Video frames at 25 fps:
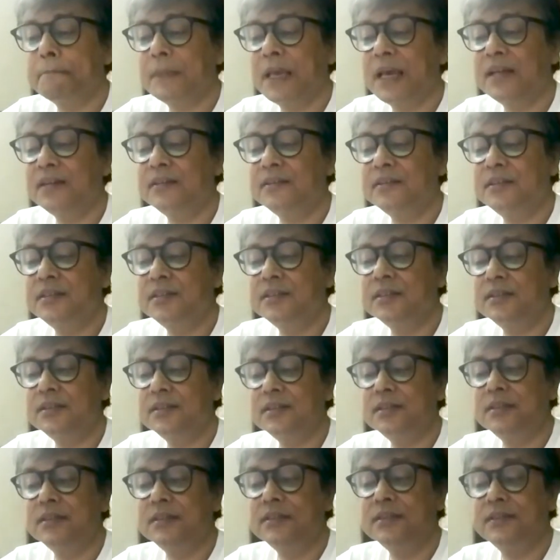and
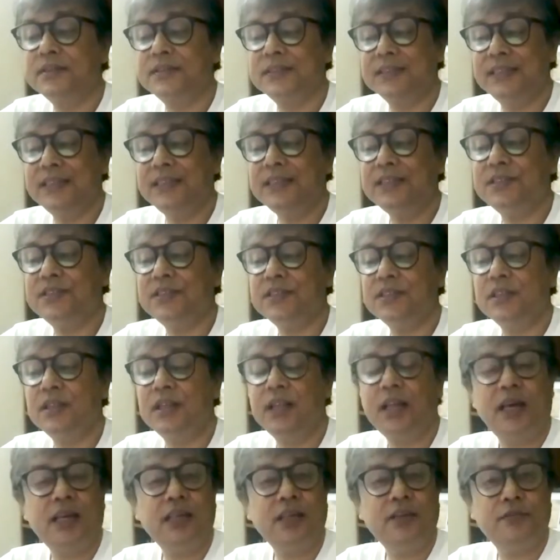search in
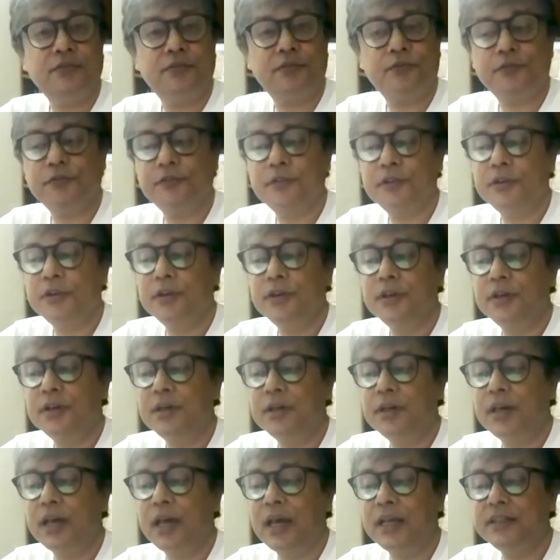life
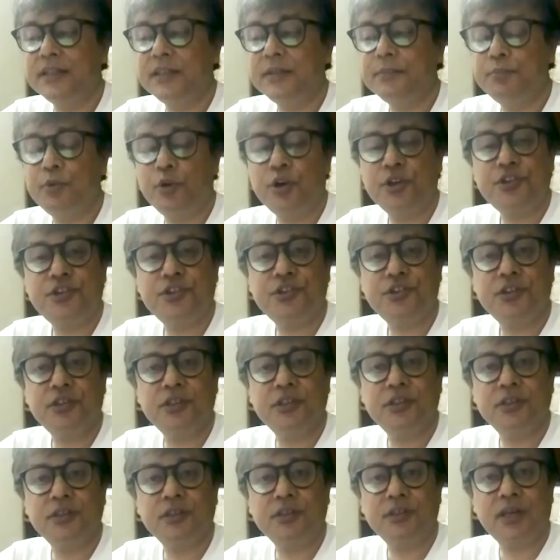and in poetry
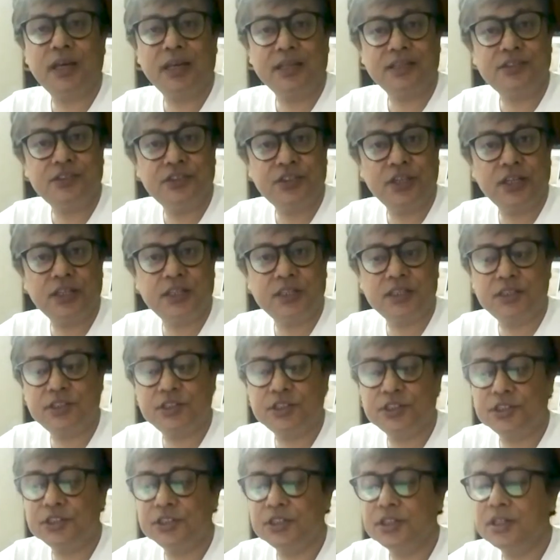and
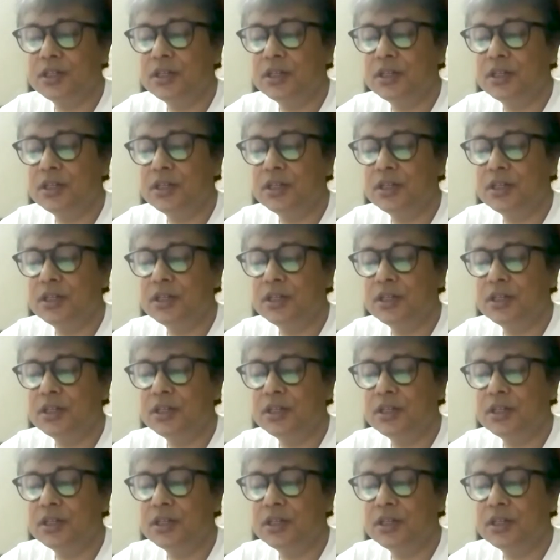cherish.